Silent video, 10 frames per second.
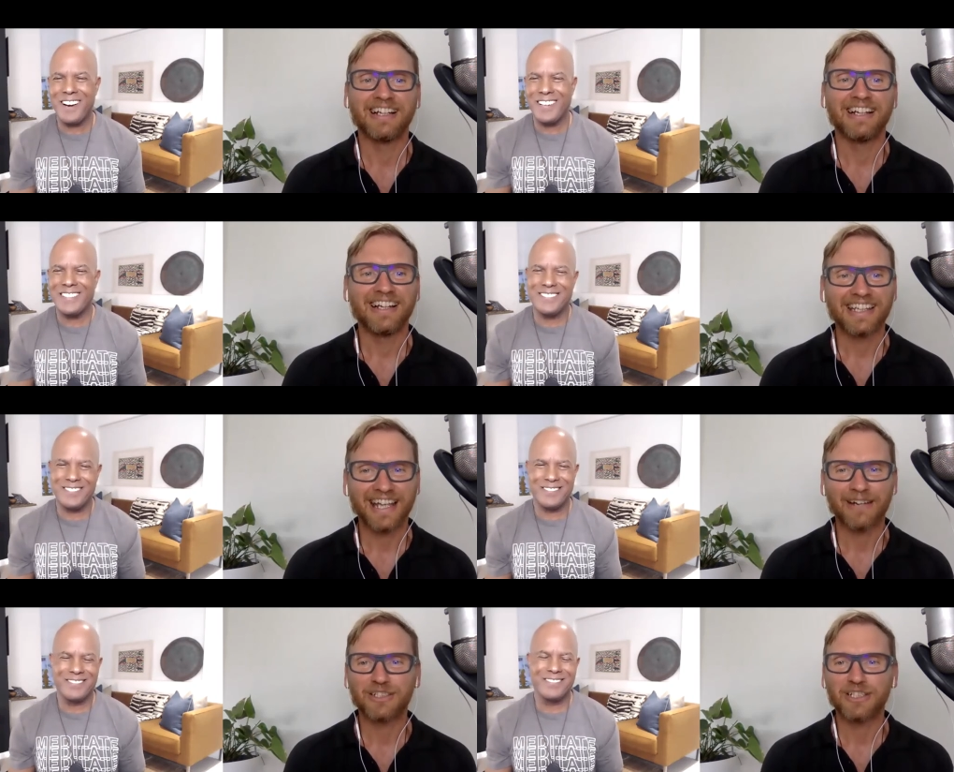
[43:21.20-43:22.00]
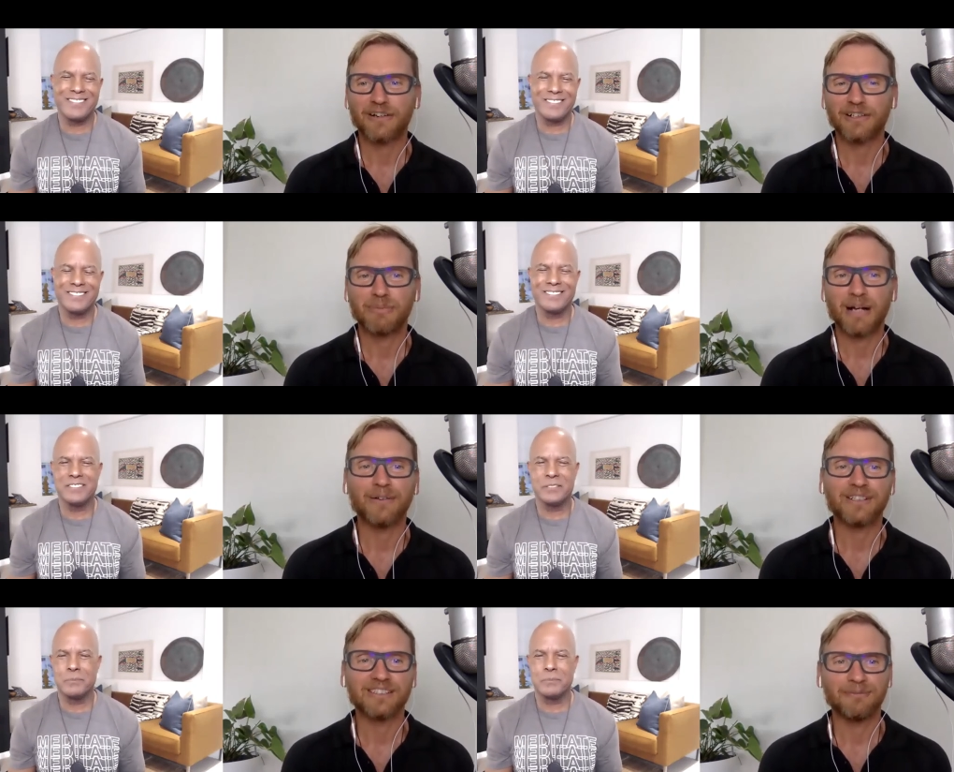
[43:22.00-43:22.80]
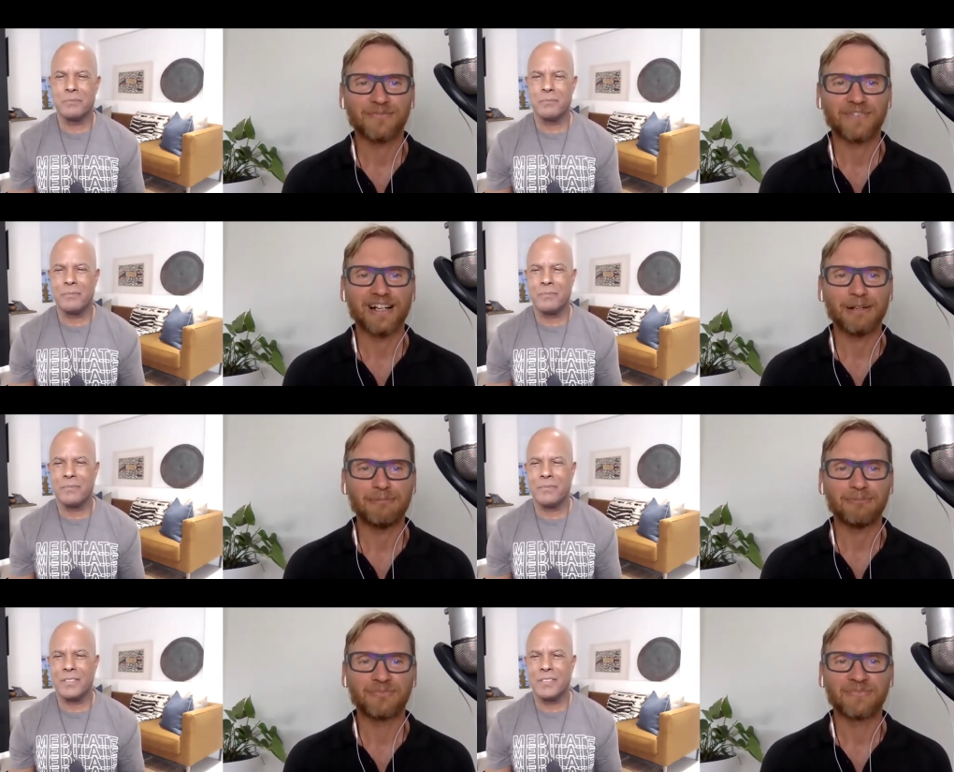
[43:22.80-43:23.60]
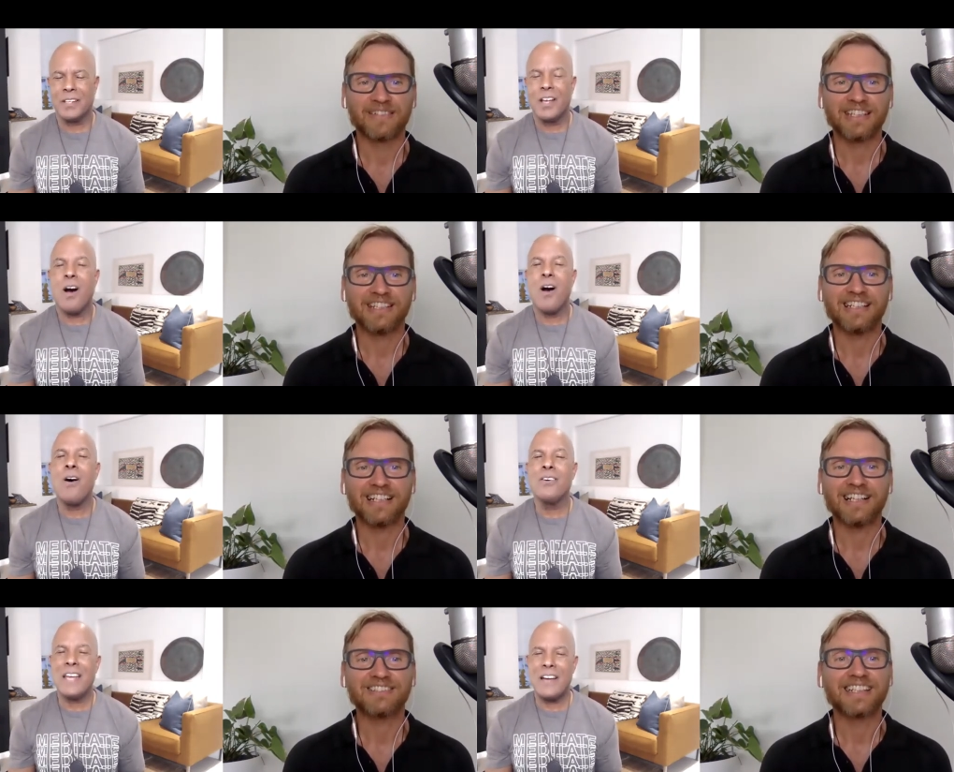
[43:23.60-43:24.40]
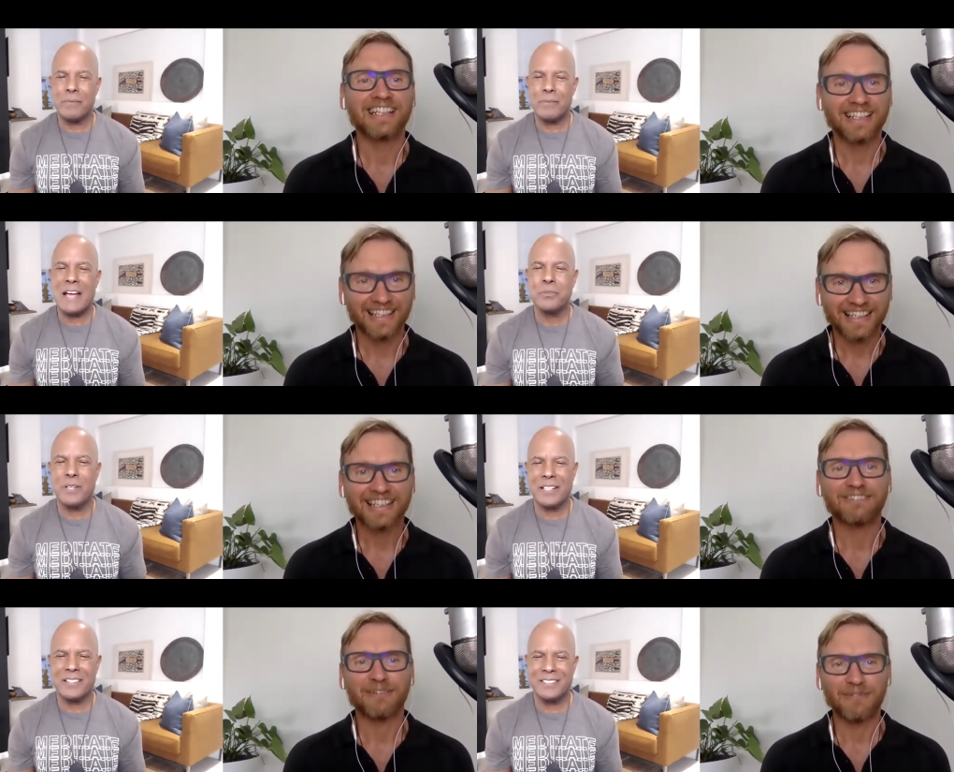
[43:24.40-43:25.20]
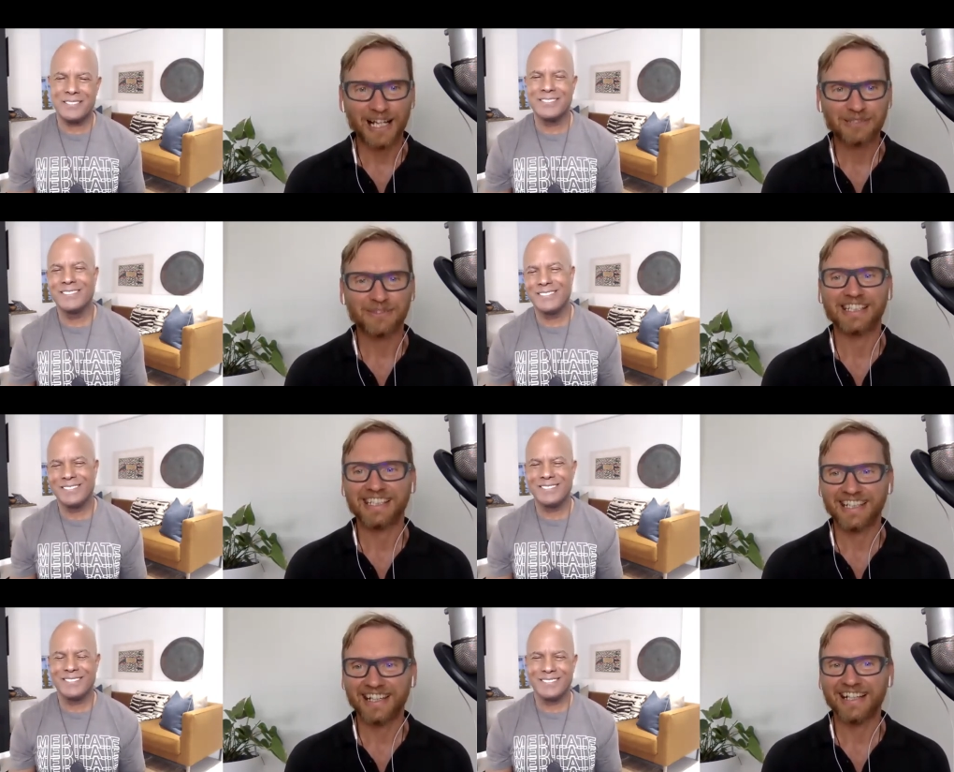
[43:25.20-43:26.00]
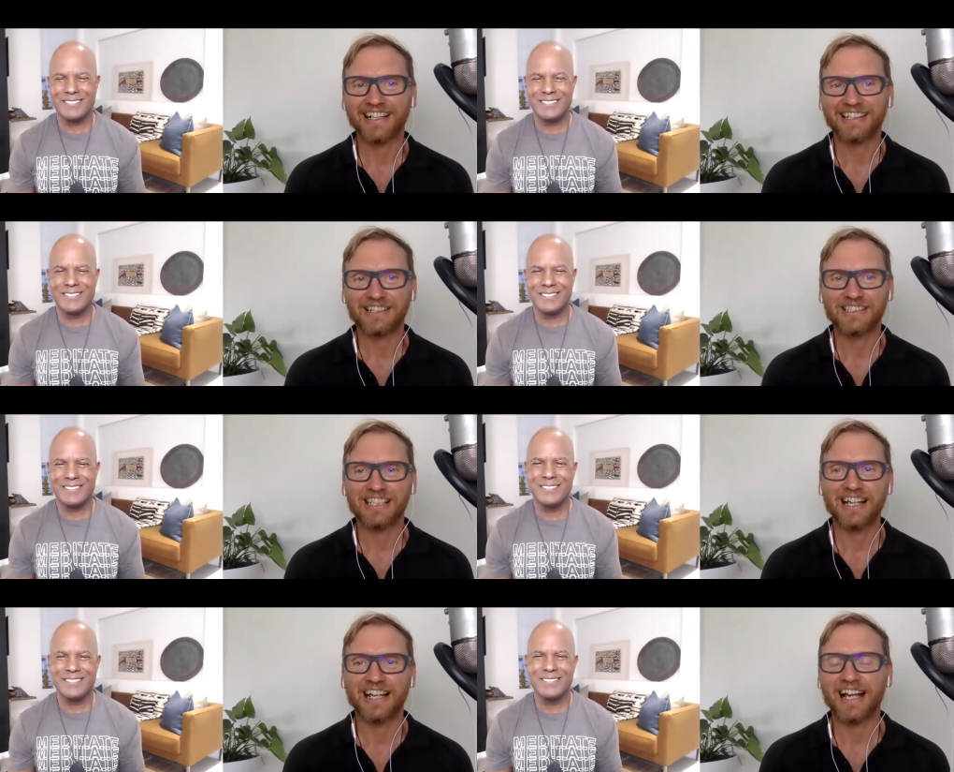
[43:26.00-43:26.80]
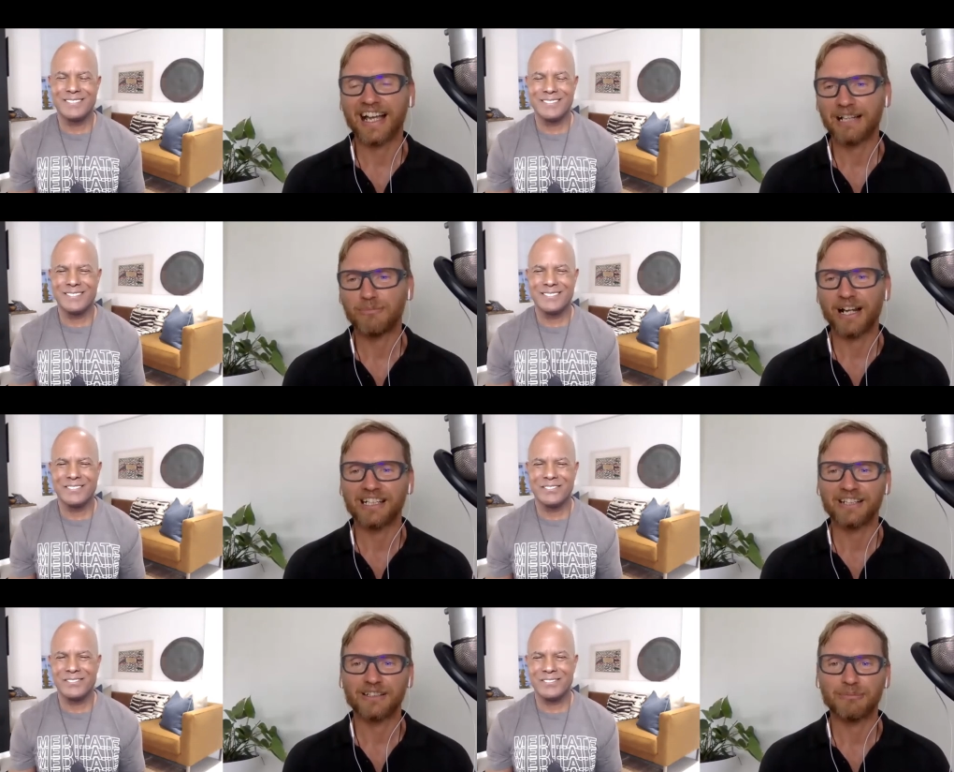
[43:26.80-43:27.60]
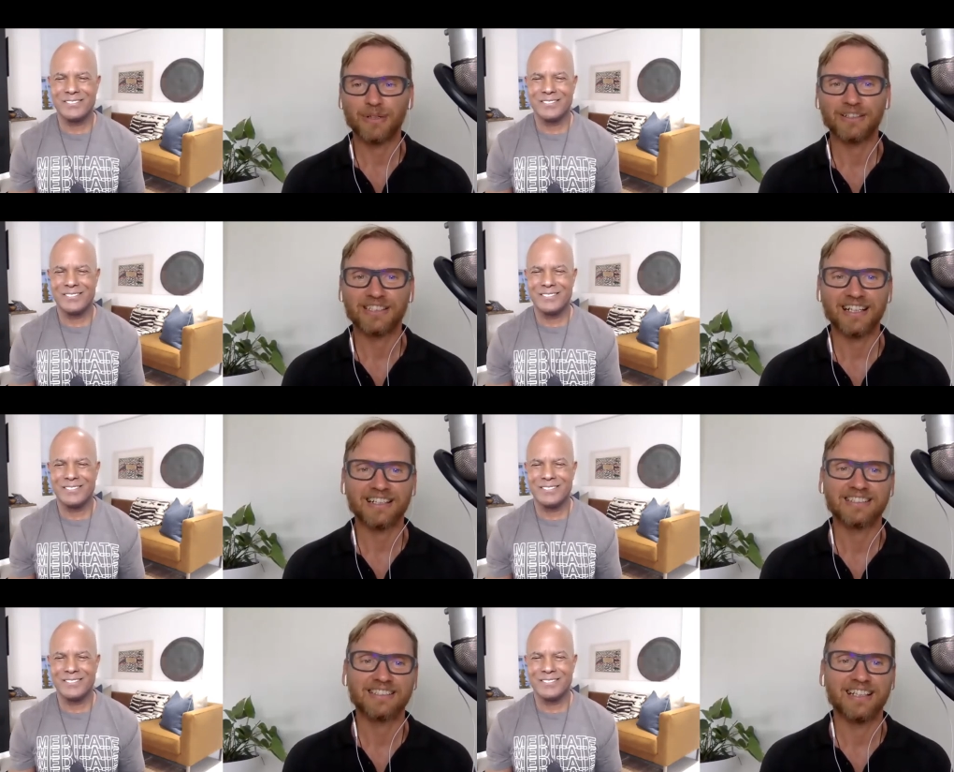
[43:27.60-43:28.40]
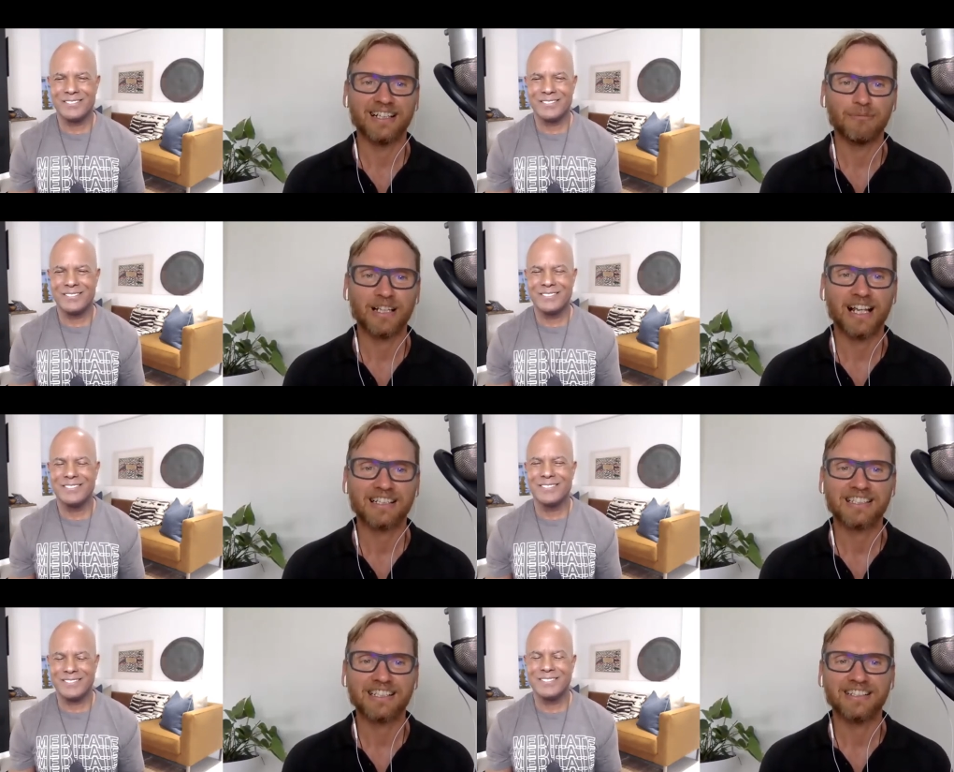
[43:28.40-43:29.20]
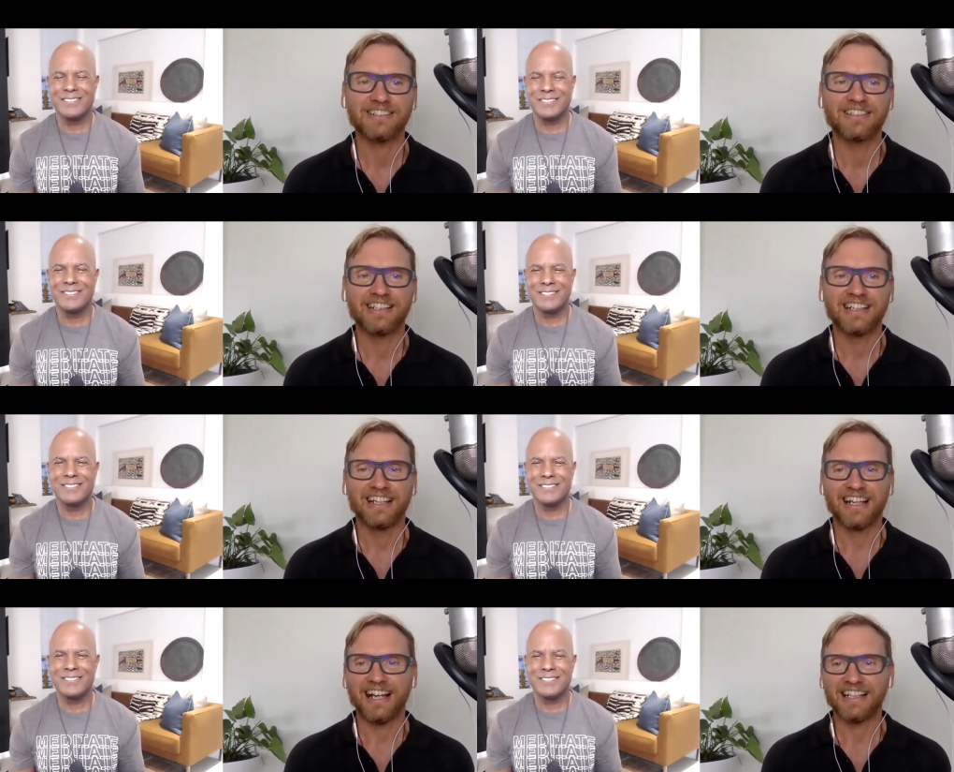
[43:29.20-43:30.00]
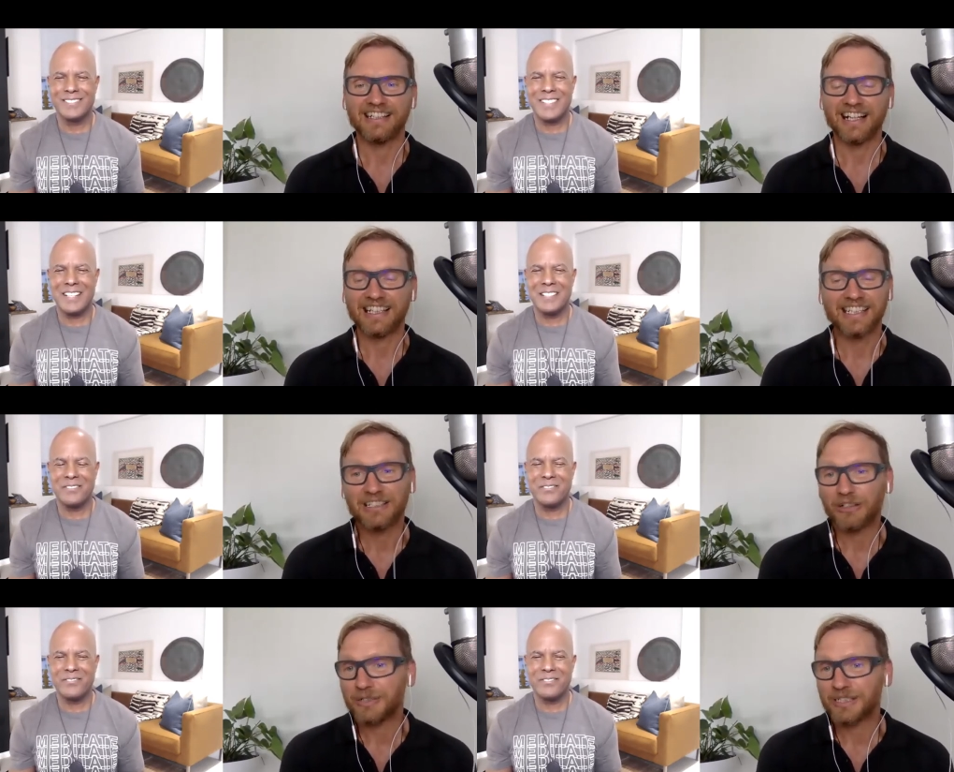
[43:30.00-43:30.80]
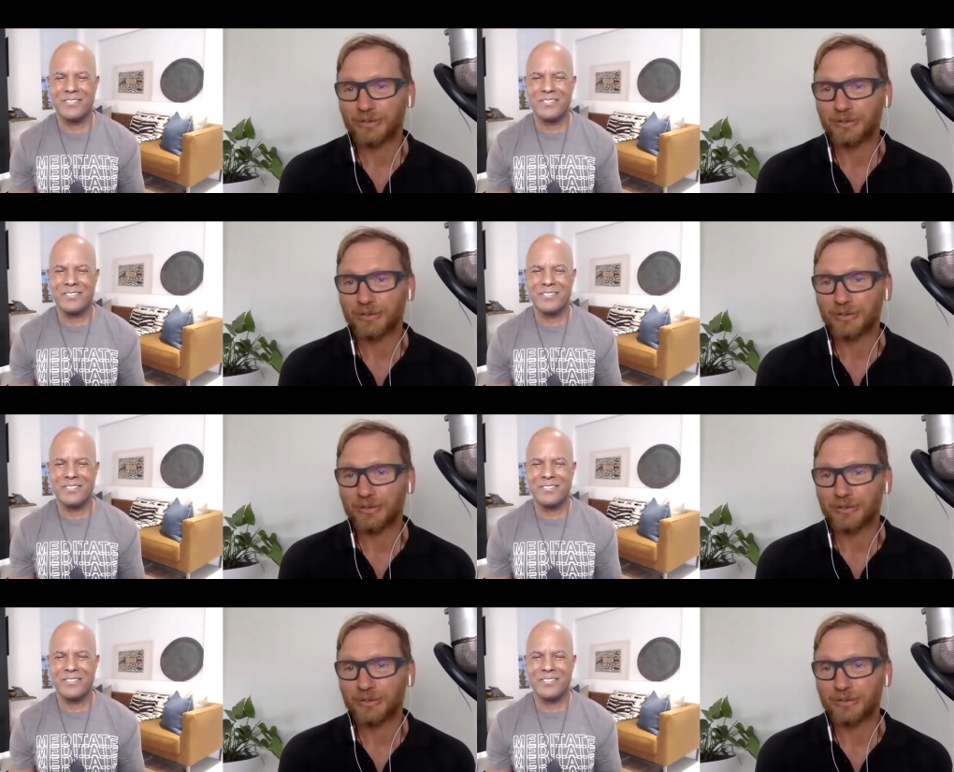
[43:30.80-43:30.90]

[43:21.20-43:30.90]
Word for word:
Speaker 1: it. Yeah, with Jared Powell. Um, Oh yeah, last from last week. From last week, yeah, because I, I, had Brandy on the podcast um, last year, and yeah. I didn't know his